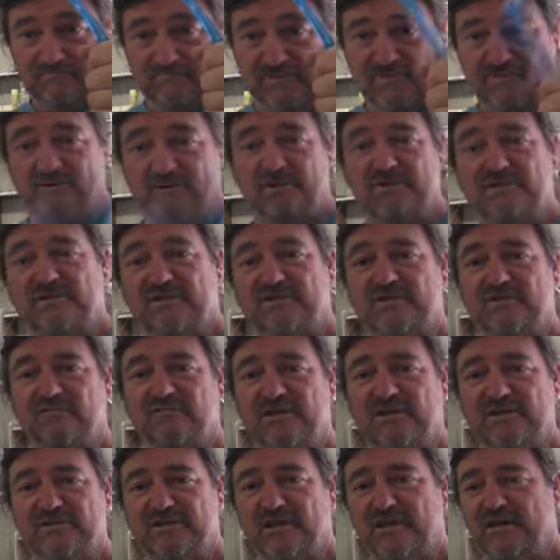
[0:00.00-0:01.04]
Creatures of
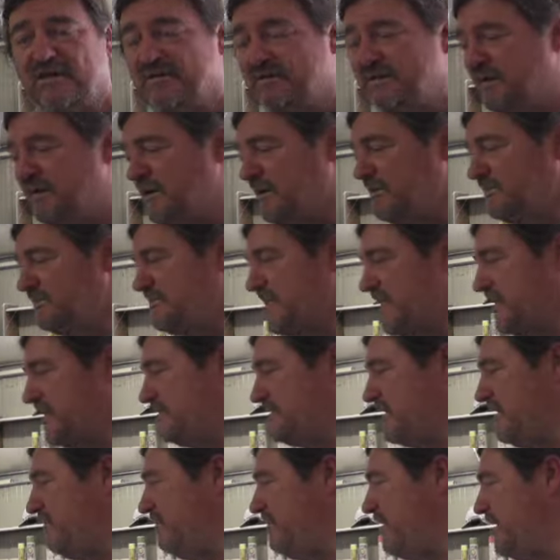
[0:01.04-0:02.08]
Leisure, I'll take
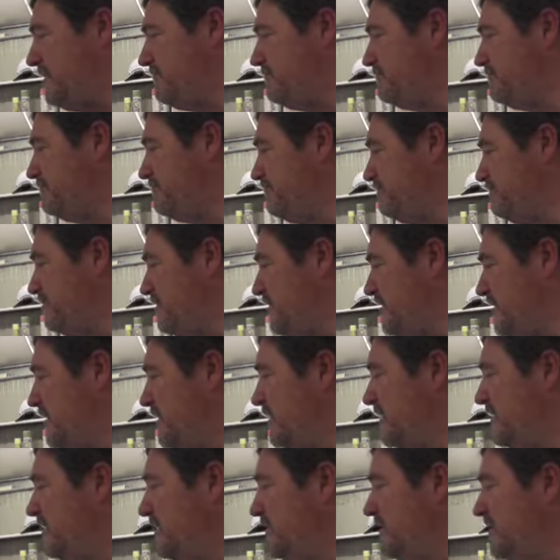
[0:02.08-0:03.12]
that one.
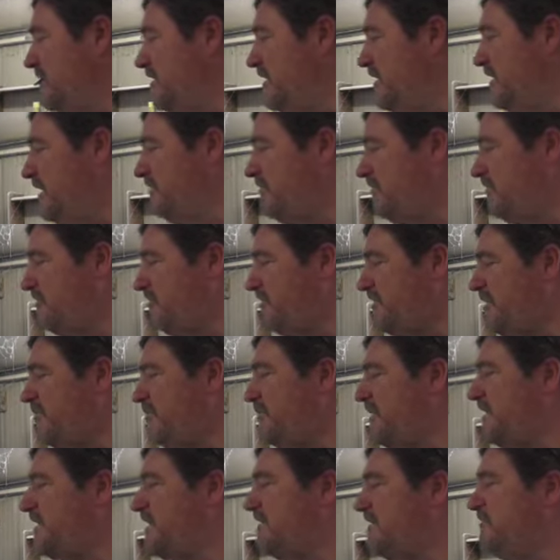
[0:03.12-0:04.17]
I've also
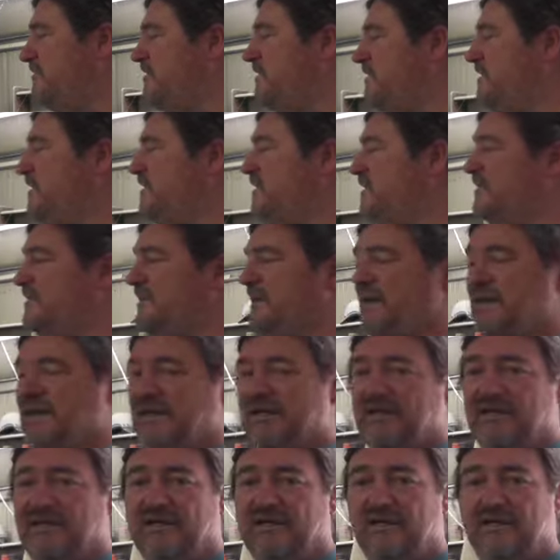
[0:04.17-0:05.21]
been given
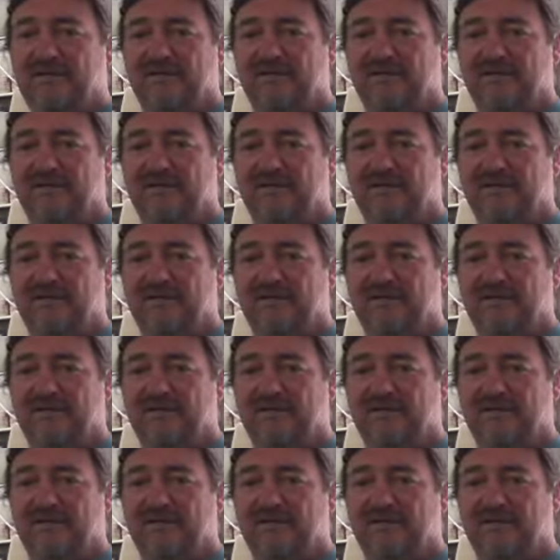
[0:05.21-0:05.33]
a